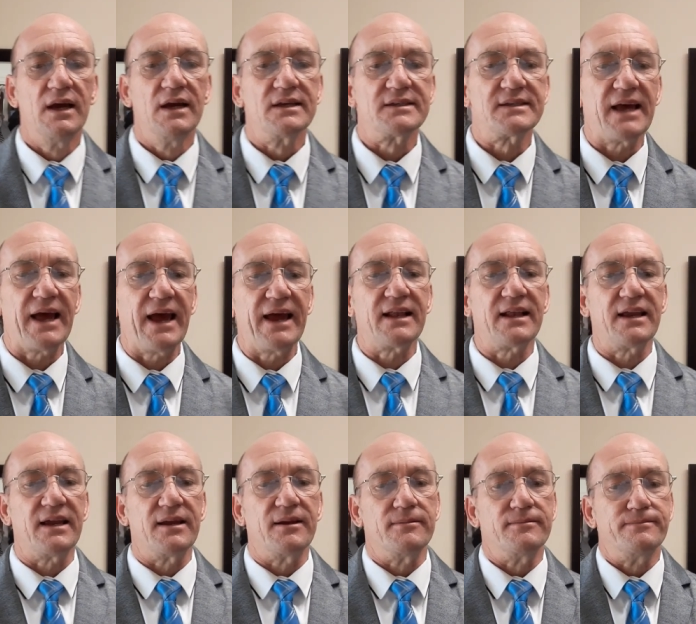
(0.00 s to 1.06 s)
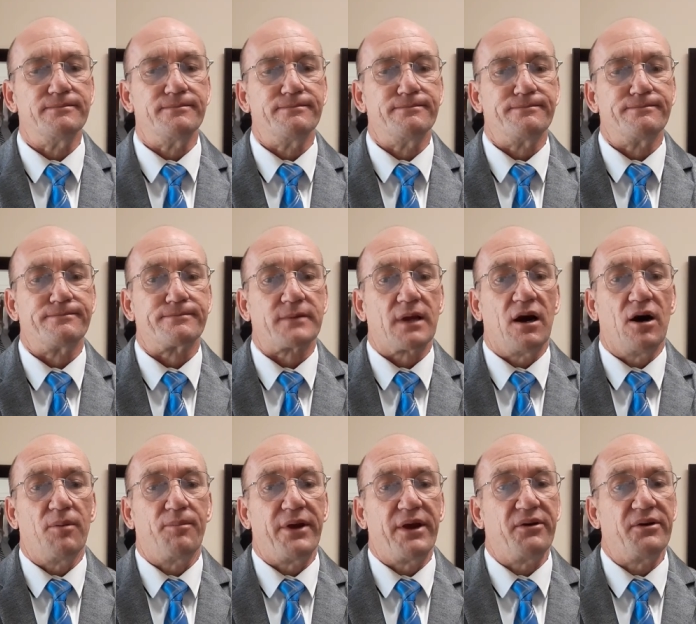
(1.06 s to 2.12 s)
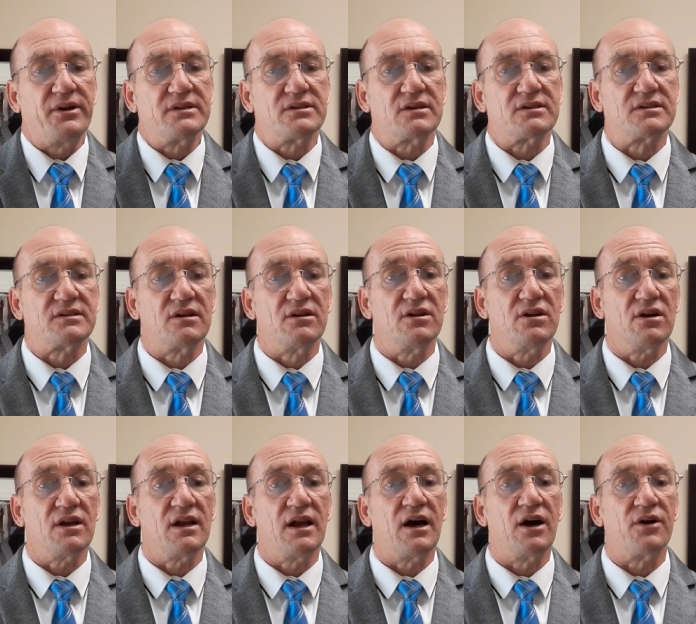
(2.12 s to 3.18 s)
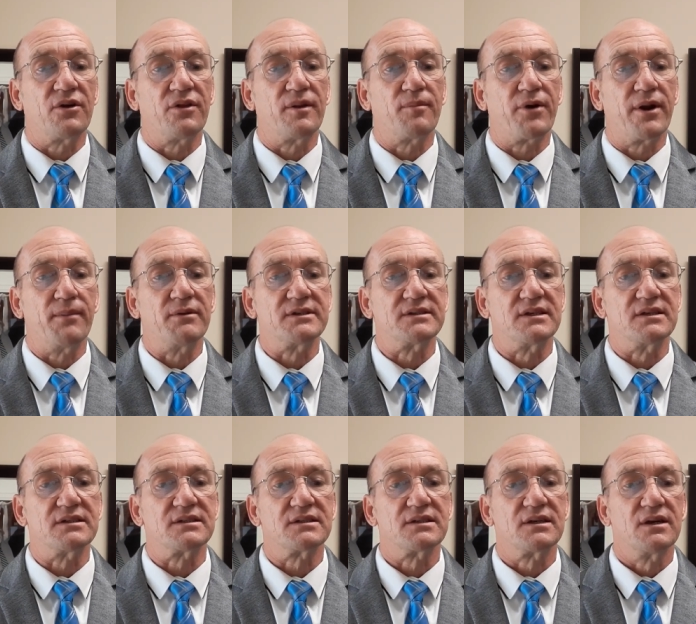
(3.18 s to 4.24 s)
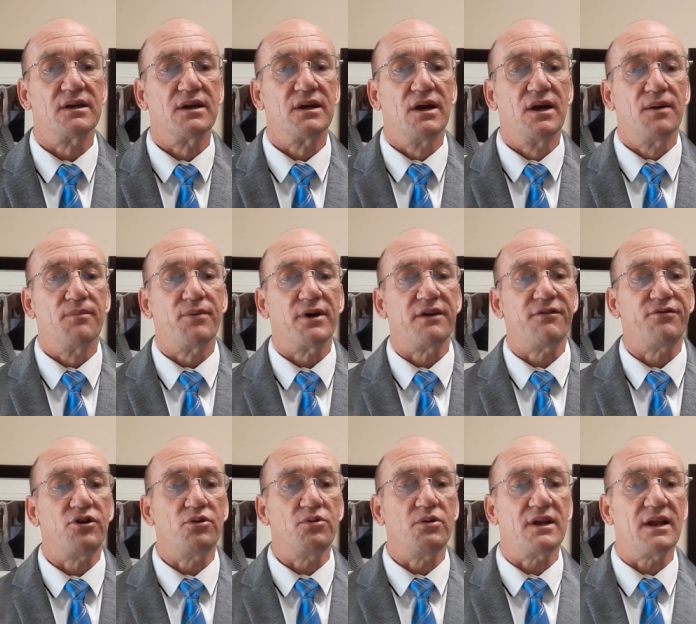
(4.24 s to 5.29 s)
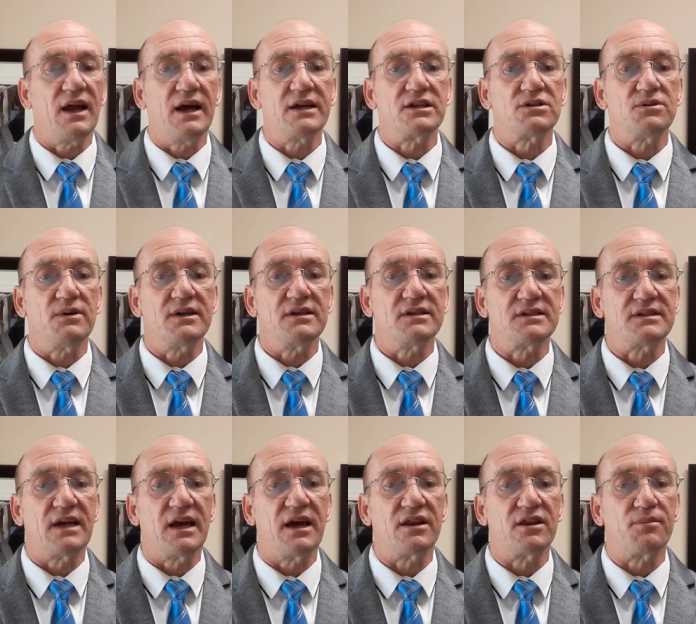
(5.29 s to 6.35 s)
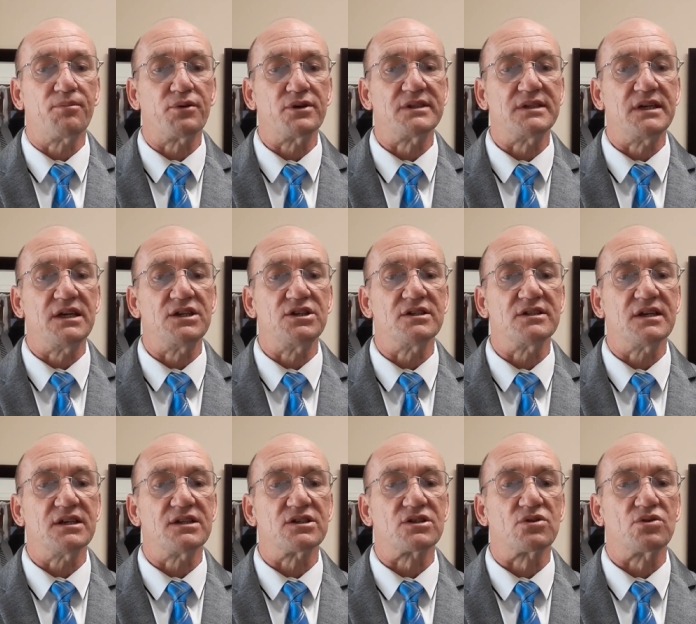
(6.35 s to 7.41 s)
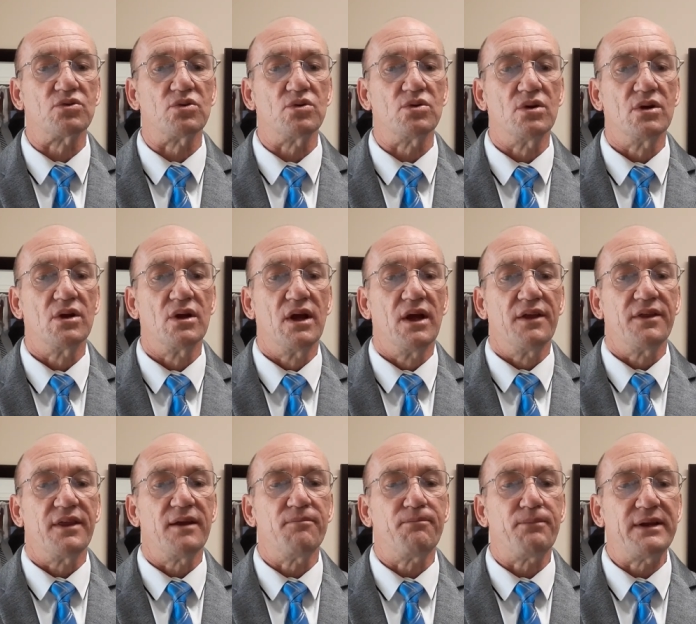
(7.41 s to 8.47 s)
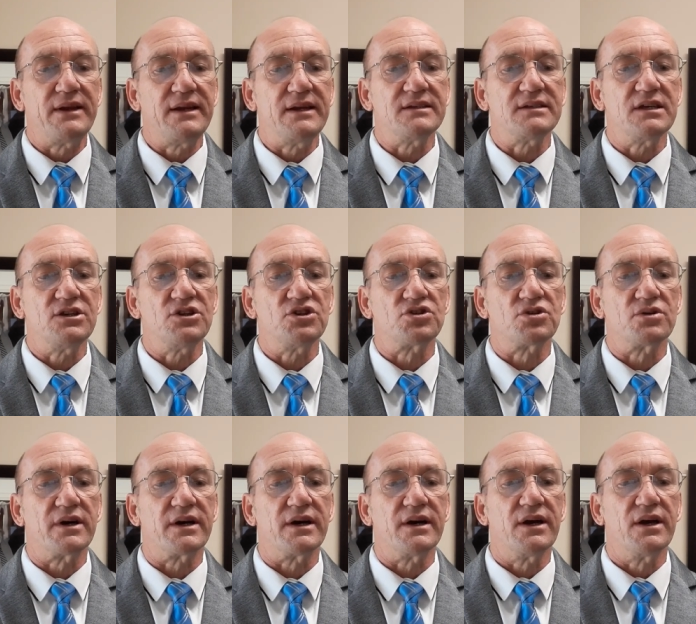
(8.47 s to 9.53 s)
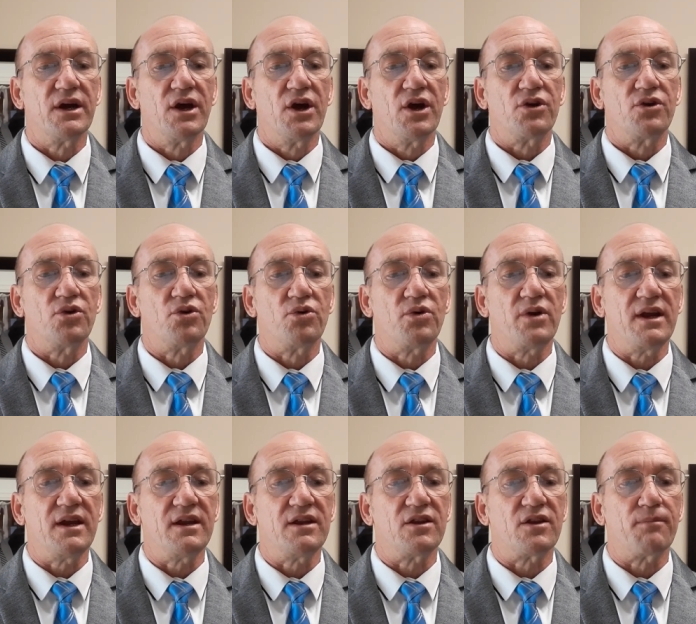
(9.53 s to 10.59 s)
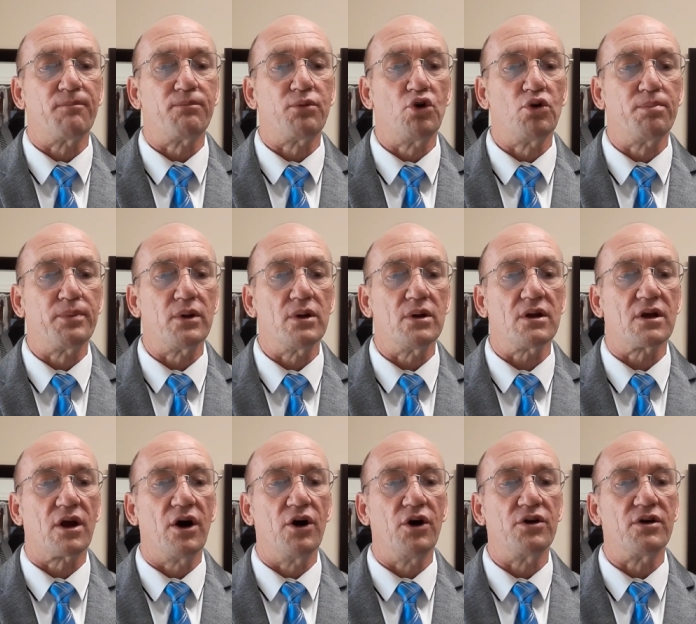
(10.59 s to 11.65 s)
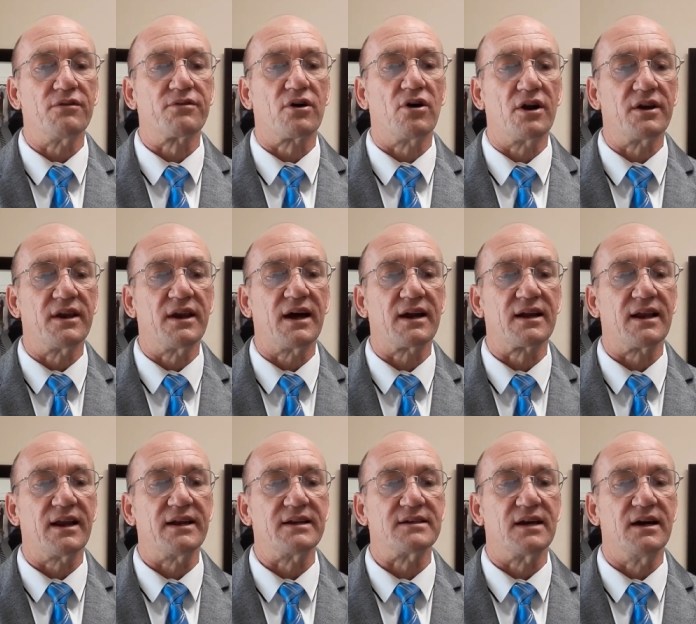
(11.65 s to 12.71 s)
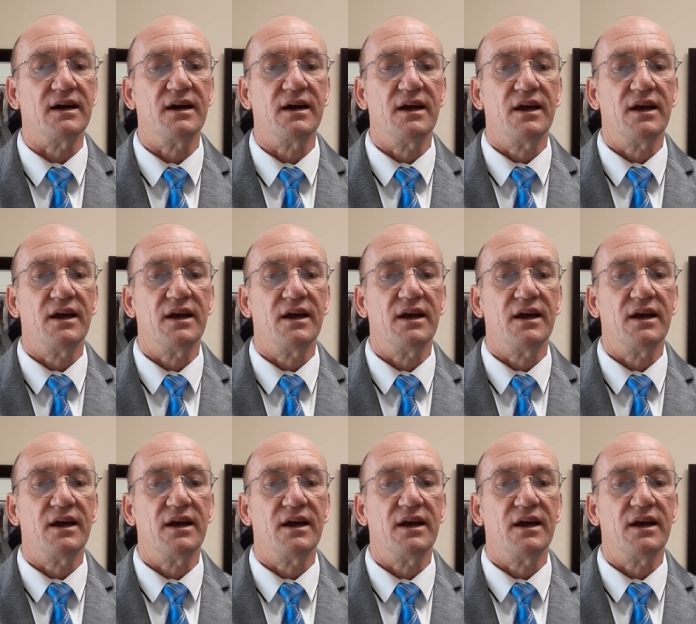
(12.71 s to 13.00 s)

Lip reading: Sadly, our parents are still not allowed on the premises. But if you would like to understand the procedures at school, then please ensure you read the Pupil Code of Conduct letter